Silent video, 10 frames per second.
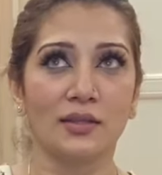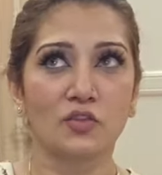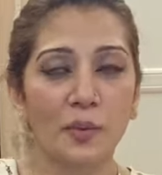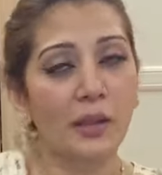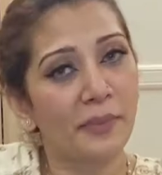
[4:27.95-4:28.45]

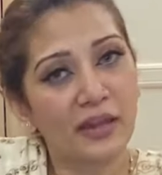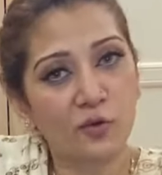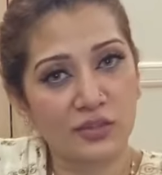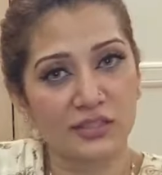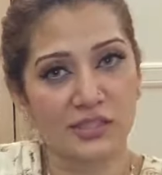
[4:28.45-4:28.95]
tomake bear
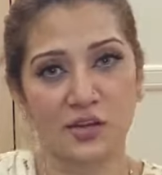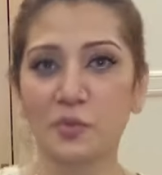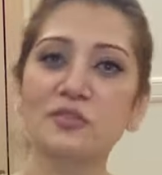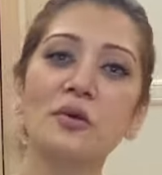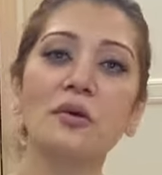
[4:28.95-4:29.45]
korte chesta korbe.
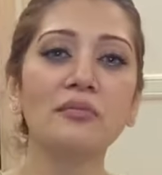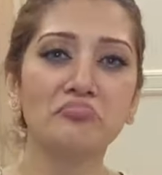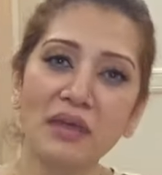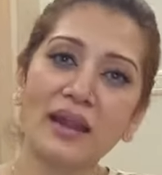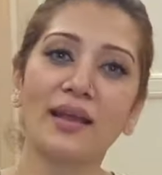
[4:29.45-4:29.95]
So
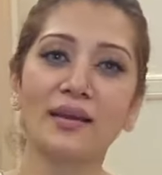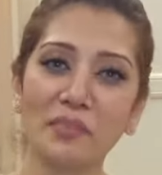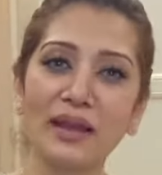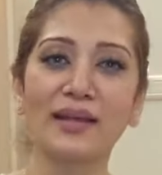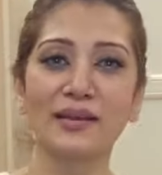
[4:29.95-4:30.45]
better,
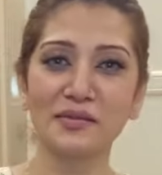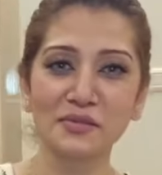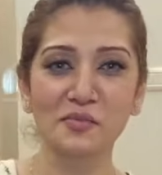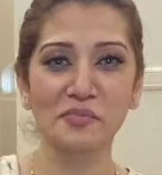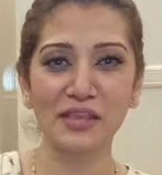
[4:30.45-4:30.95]
better, so
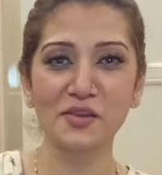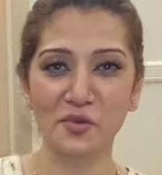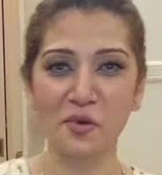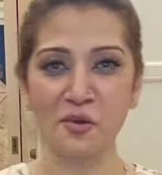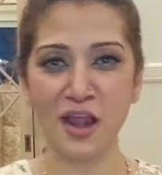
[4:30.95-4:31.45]
be your
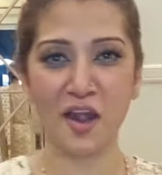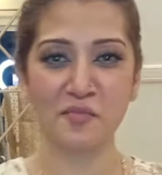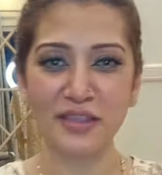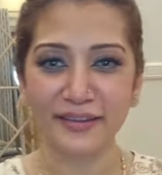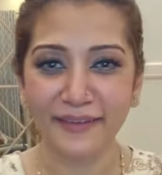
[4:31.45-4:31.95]
own
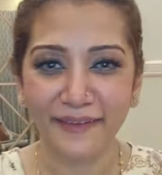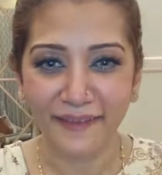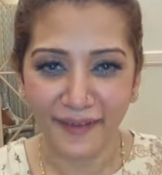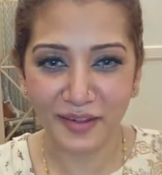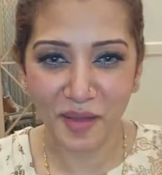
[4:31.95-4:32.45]
army,
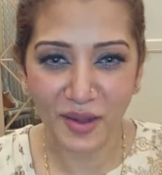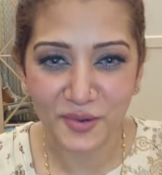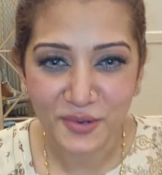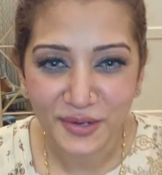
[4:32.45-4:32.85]
eta bhalo.